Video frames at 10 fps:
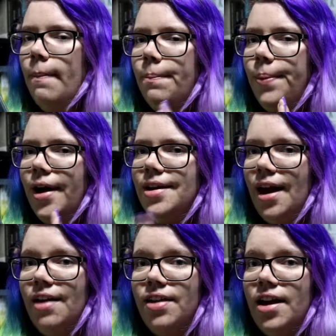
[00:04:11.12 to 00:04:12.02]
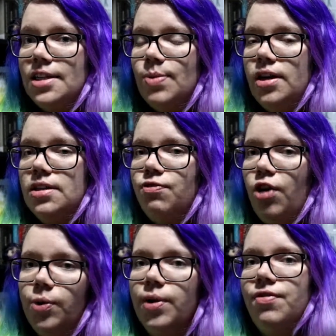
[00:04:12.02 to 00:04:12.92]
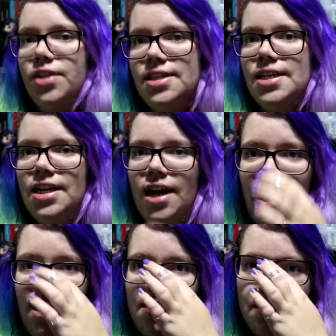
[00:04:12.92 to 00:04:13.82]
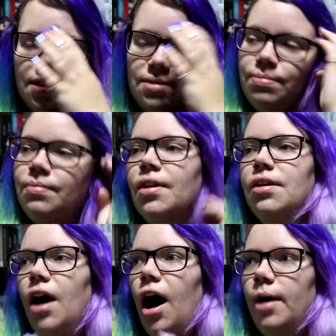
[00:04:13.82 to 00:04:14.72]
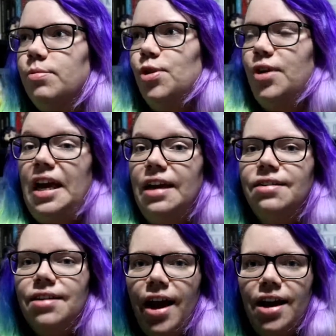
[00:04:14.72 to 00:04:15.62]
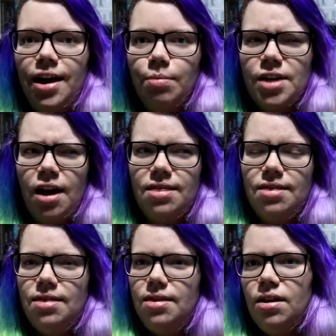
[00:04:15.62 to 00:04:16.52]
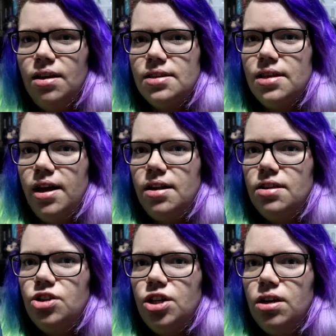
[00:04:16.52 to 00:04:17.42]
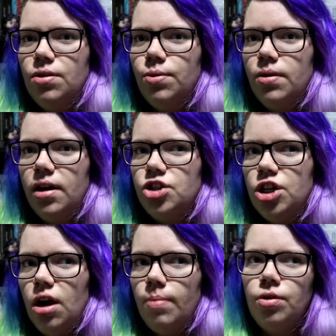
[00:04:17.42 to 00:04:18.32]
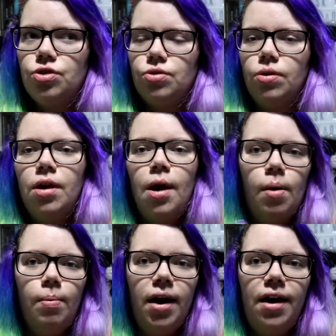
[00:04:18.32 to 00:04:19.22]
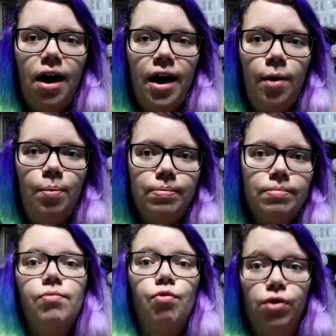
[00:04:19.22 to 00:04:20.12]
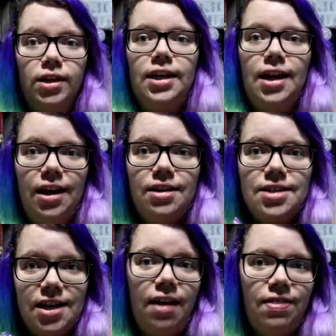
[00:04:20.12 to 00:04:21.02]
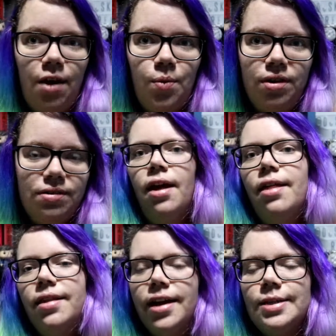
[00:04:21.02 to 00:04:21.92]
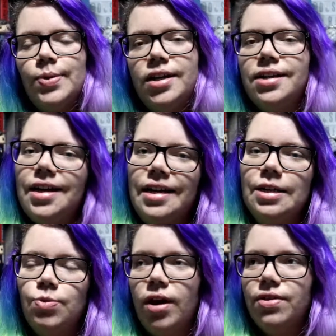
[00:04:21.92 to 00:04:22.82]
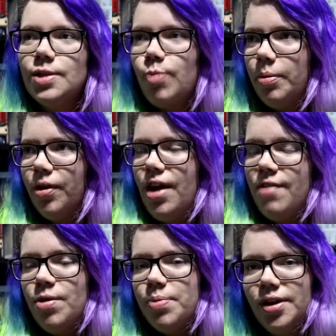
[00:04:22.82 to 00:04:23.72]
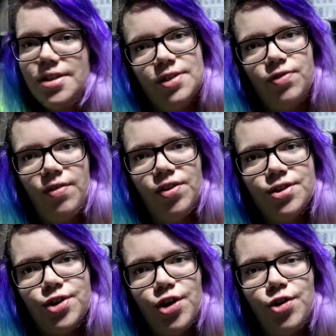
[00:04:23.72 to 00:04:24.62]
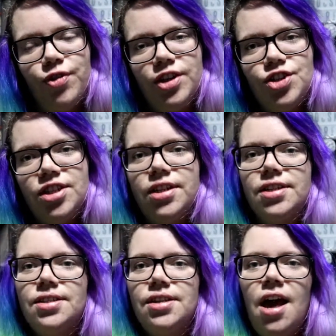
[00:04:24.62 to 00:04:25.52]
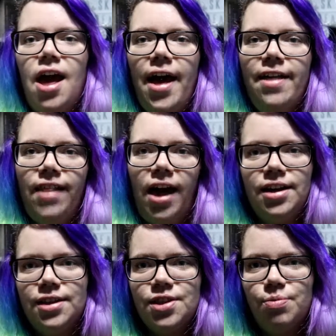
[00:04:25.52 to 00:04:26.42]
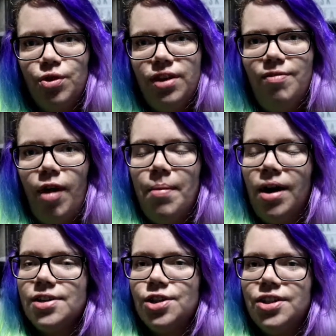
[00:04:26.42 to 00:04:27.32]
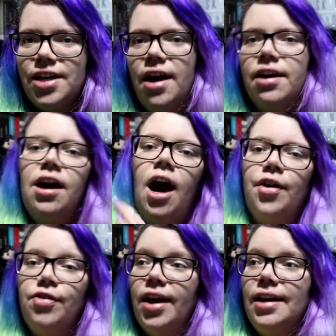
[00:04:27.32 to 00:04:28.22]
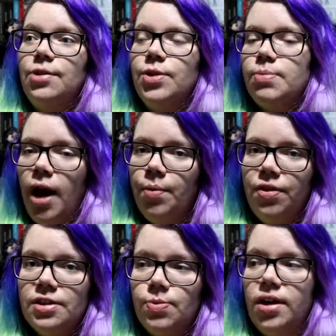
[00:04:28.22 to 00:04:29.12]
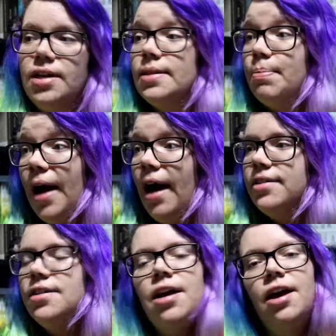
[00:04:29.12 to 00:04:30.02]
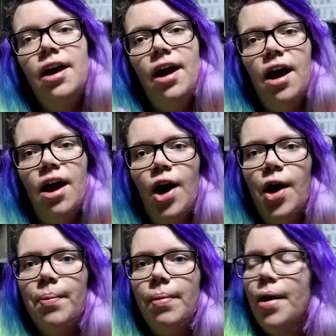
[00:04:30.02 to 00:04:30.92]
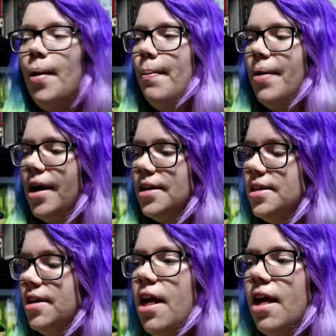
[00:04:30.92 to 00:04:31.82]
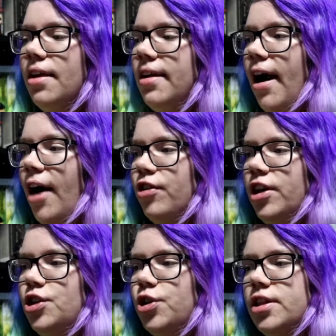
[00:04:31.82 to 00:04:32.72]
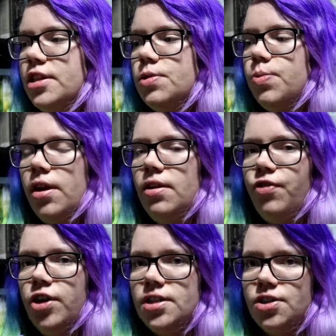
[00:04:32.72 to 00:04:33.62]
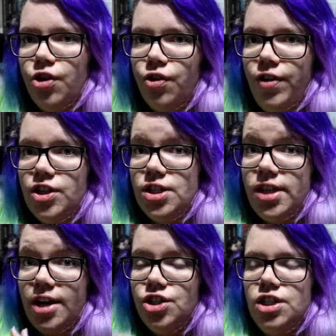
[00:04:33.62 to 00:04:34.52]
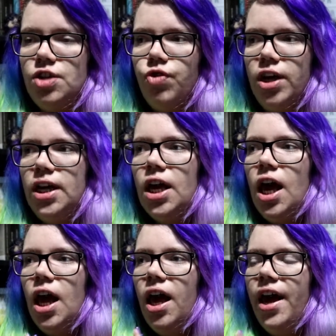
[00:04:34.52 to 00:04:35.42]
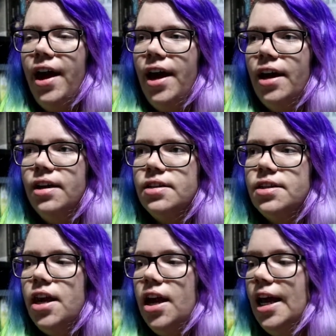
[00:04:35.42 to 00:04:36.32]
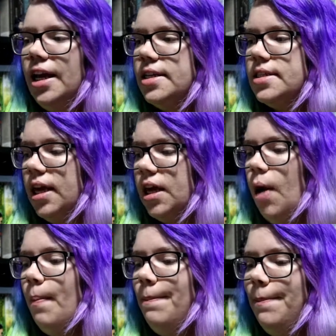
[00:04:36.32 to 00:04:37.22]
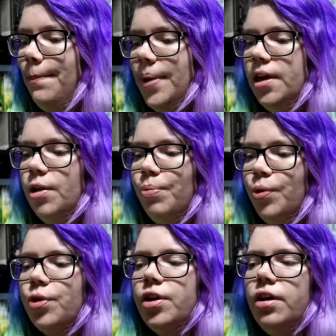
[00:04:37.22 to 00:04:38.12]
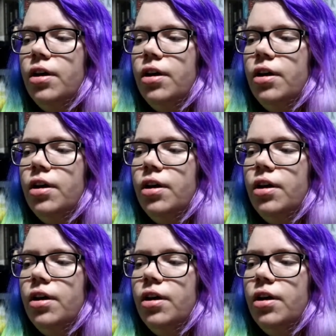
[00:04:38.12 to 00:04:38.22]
But yeah, the next one is following Felicity, and I am so keen. And it comes out, I think it's later this year or next year, I'm not sure. But I am really keen to get that one. The next one is one that's probably on every person's favourite historical fiction list, and that is The Book Thief by Markus Zusak. I don't think I need to explain what this one is about, but yeah, I really enjoyed it. This is one of the first historical fictions I actually did read, and it is like a big book,